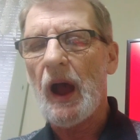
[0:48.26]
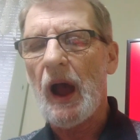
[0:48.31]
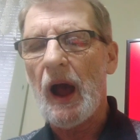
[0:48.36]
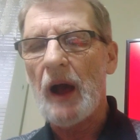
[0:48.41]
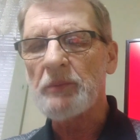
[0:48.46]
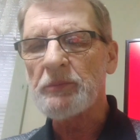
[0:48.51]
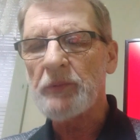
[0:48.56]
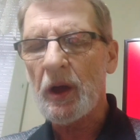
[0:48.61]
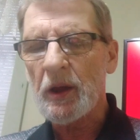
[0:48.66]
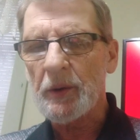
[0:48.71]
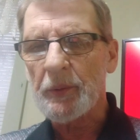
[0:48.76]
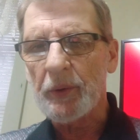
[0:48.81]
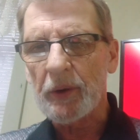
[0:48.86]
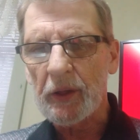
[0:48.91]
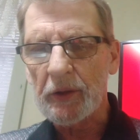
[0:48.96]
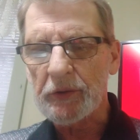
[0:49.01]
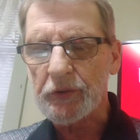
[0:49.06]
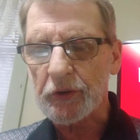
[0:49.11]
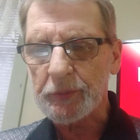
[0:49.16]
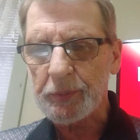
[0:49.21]
I'm not a
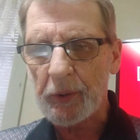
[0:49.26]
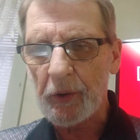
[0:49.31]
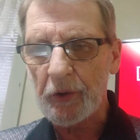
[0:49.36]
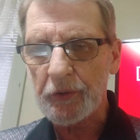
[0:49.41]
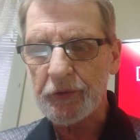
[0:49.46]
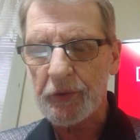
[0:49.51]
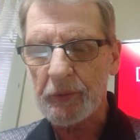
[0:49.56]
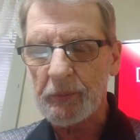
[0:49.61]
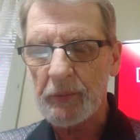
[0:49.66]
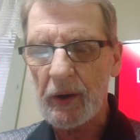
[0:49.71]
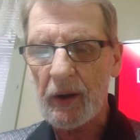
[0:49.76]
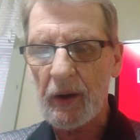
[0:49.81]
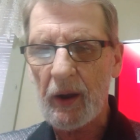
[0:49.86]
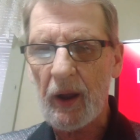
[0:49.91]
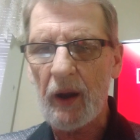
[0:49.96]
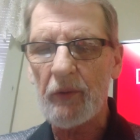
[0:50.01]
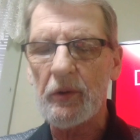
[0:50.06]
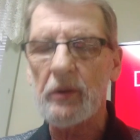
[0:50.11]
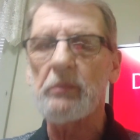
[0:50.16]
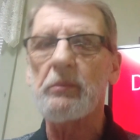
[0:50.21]
religious person, but
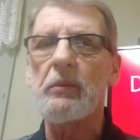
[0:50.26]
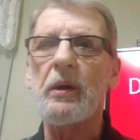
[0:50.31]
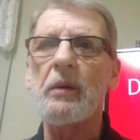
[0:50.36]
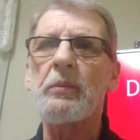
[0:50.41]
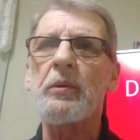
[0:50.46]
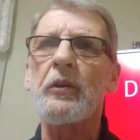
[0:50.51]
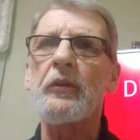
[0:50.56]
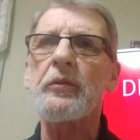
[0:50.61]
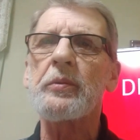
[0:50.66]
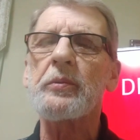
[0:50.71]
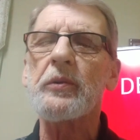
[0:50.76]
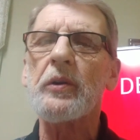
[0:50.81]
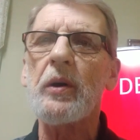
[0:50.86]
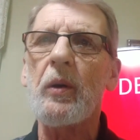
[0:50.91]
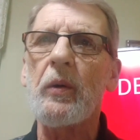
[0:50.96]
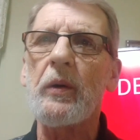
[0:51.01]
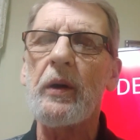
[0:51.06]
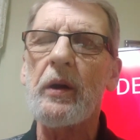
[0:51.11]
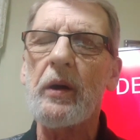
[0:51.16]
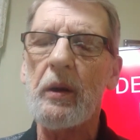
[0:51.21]
I remember from
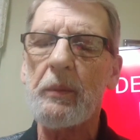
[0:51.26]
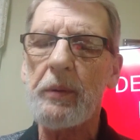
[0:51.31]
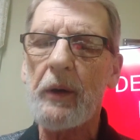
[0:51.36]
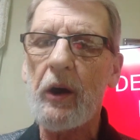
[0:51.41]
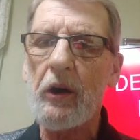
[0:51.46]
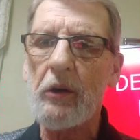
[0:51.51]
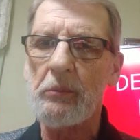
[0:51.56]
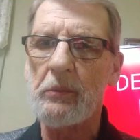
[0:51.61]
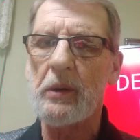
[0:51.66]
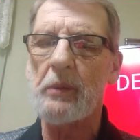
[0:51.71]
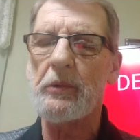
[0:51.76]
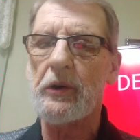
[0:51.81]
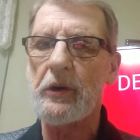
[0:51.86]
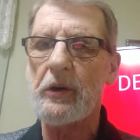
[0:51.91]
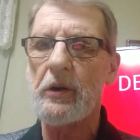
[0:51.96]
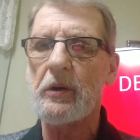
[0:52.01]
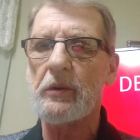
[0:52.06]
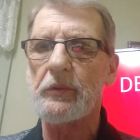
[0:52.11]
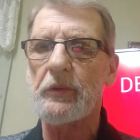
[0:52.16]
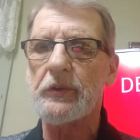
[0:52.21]
growing up, I remember
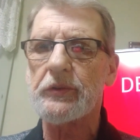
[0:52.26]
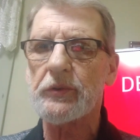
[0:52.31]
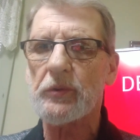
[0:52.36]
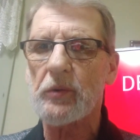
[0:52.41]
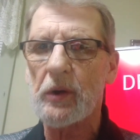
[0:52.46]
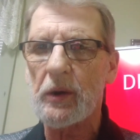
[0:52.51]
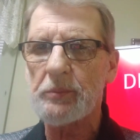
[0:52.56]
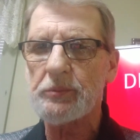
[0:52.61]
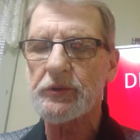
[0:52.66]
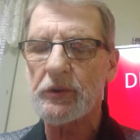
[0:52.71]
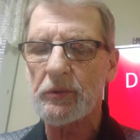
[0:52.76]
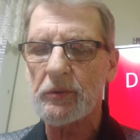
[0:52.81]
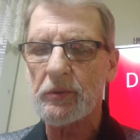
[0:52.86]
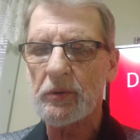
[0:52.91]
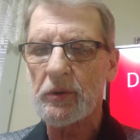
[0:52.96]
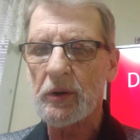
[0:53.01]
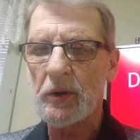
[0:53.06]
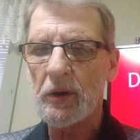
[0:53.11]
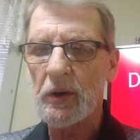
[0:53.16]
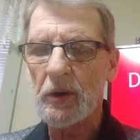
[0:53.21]
hearing the scripture,